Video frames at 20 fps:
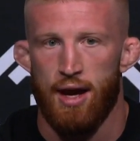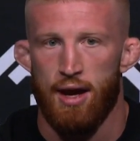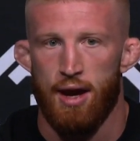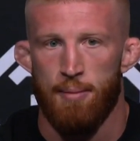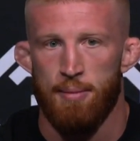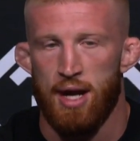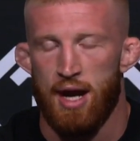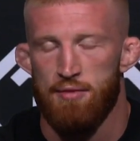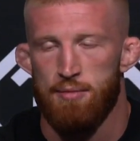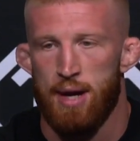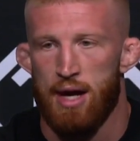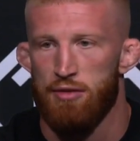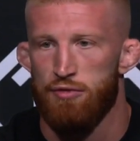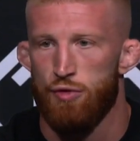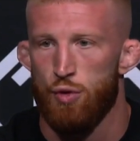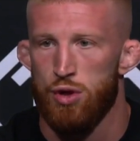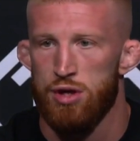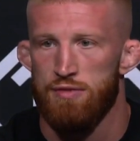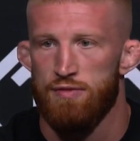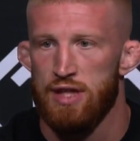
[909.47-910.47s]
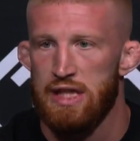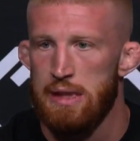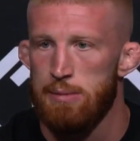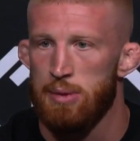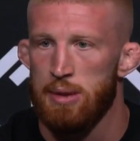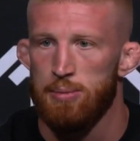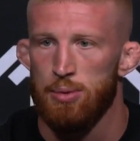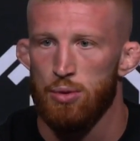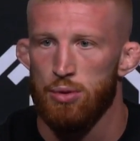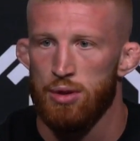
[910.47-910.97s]
I'm going to have about 40, 50
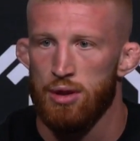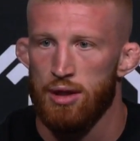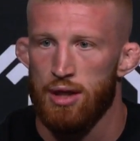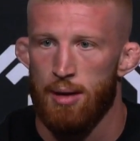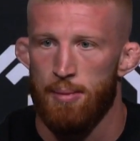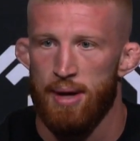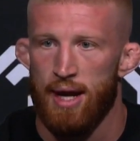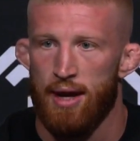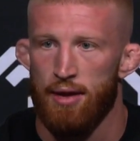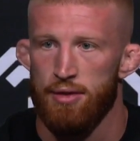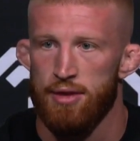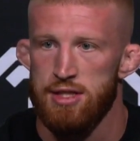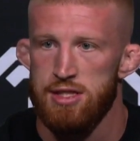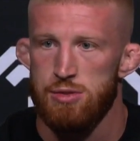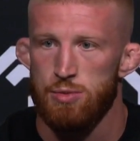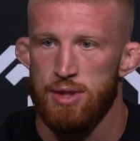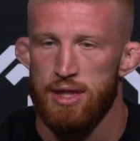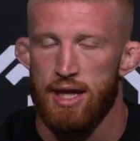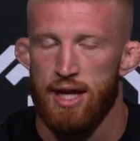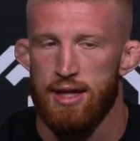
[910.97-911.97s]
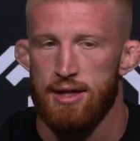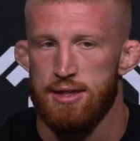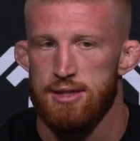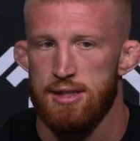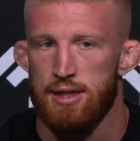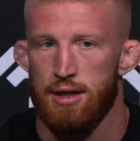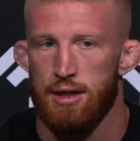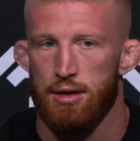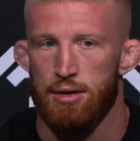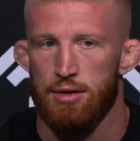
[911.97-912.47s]
people coming out this weekend
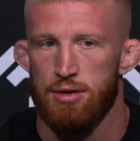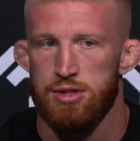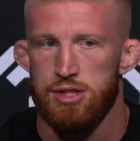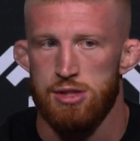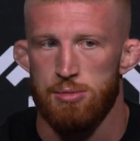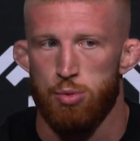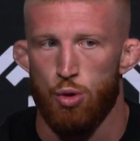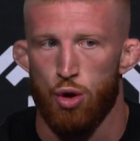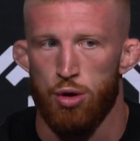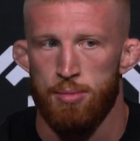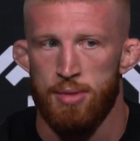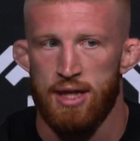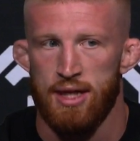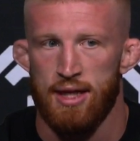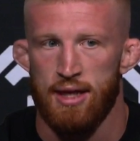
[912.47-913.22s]
to support me.